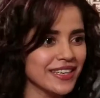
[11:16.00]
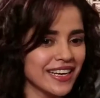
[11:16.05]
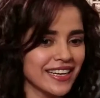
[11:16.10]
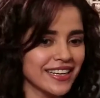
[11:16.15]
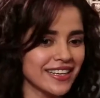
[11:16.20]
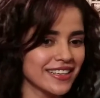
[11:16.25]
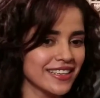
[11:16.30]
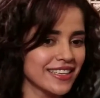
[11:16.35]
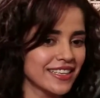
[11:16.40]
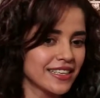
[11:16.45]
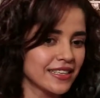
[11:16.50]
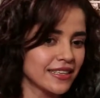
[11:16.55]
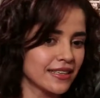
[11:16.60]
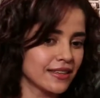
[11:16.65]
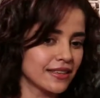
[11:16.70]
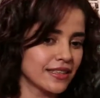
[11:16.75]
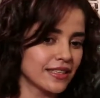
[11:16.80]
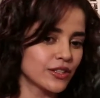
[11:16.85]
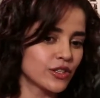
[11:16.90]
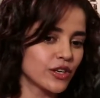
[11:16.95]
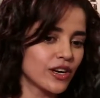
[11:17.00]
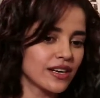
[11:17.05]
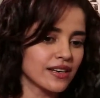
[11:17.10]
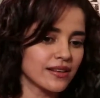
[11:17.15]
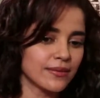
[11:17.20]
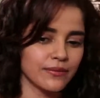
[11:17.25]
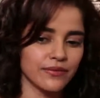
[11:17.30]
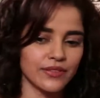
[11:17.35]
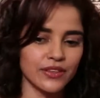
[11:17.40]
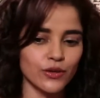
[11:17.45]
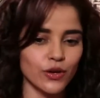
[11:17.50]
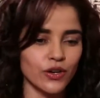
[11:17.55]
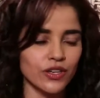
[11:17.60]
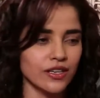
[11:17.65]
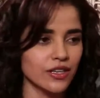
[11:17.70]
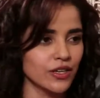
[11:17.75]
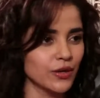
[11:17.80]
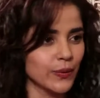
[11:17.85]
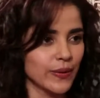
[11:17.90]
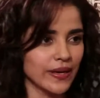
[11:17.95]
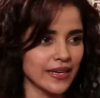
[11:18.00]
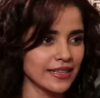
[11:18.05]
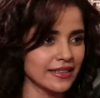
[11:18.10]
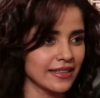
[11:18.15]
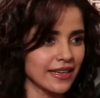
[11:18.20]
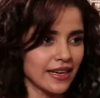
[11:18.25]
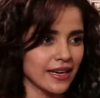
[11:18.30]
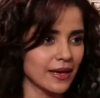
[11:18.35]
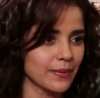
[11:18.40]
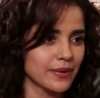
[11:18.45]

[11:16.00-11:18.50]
like he he thought we're not gonna do anything.